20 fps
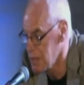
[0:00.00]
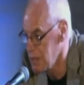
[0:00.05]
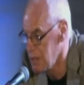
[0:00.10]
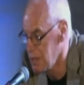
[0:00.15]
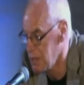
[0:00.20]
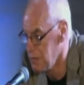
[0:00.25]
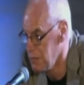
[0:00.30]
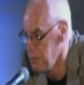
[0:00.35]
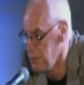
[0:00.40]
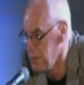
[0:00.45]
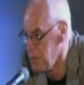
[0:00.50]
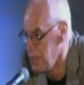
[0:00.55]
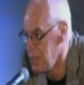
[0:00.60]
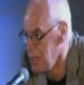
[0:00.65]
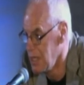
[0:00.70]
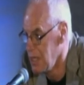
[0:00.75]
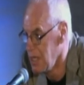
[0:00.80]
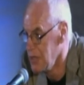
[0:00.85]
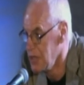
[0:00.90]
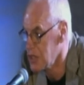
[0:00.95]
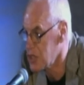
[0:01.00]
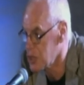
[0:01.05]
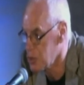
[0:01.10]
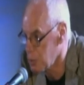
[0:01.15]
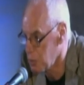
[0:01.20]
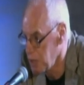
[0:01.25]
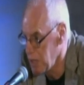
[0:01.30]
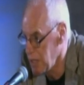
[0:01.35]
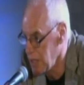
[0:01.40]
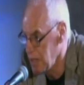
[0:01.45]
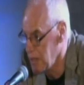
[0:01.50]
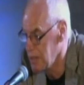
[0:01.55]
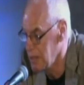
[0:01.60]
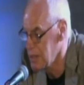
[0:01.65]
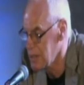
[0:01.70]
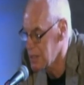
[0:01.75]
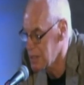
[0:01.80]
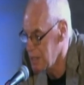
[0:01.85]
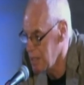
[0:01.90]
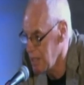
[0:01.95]
of the screen
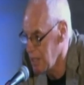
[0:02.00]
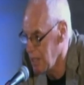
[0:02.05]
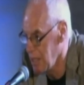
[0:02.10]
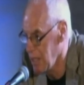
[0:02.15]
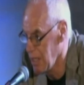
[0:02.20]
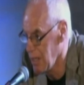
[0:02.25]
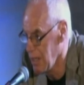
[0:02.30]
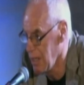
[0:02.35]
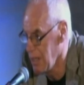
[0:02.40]
seeing